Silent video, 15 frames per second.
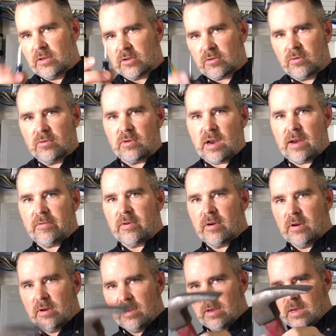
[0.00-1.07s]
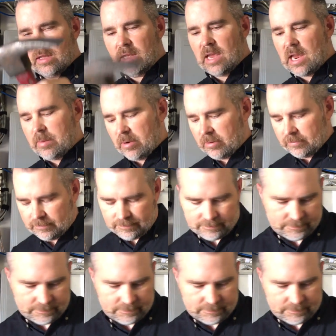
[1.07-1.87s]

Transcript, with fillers: the screwdriver, and the hammer.